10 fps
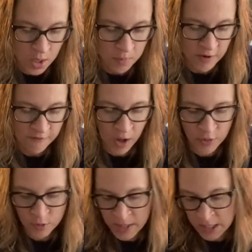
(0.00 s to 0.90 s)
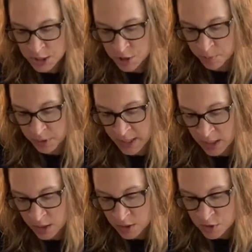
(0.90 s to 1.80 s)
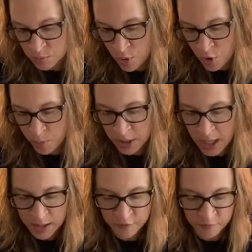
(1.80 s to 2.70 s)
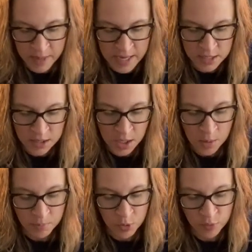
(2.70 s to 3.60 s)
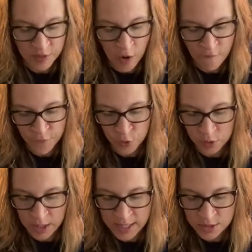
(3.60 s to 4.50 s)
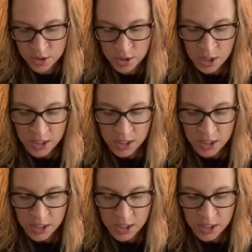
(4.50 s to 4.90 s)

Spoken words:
My father managed to plant a small plot of maize, but without fertilizer.